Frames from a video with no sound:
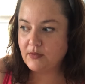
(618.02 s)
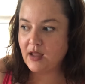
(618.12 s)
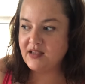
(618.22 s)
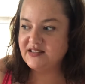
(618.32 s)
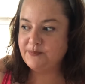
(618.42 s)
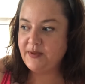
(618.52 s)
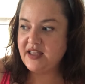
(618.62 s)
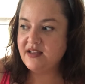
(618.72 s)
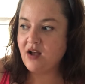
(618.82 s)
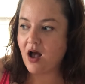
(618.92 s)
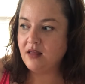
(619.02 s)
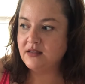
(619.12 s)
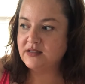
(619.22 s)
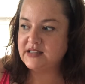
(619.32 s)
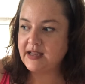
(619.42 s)
is being on
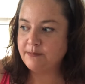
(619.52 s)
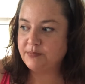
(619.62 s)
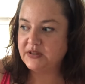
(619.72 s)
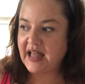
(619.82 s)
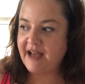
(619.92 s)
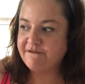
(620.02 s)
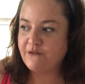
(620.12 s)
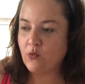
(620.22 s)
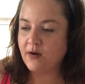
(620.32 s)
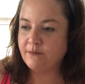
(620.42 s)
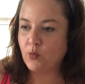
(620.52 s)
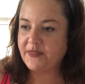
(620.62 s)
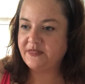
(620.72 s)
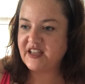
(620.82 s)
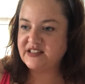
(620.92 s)
the same platform
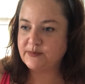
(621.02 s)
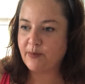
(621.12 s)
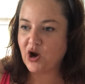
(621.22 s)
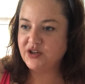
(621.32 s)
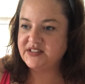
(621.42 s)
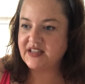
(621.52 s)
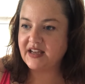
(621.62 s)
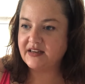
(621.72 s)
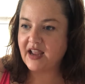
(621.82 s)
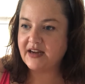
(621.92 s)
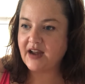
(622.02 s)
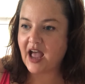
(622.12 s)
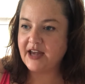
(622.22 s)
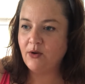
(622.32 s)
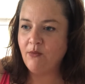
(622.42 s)
with this person. And
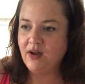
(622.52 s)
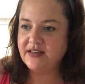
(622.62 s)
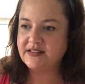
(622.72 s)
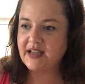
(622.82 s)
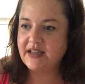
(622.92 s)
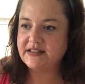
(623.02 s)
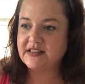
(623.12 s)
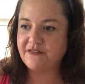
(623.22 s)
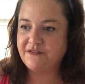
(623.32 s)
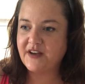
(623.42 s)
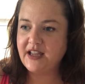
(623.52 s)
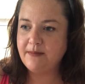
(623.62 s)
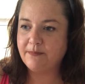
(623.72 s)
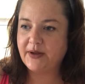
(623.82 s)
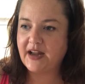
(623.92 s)
I don't want to say it's a
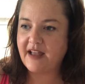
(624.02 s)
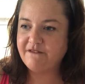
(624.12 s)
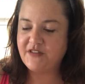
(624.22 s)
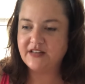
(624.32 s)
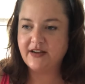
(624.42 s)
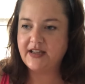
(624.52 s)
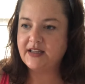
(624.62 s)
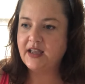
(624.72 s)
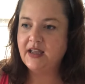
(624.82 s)
fight, but I feel like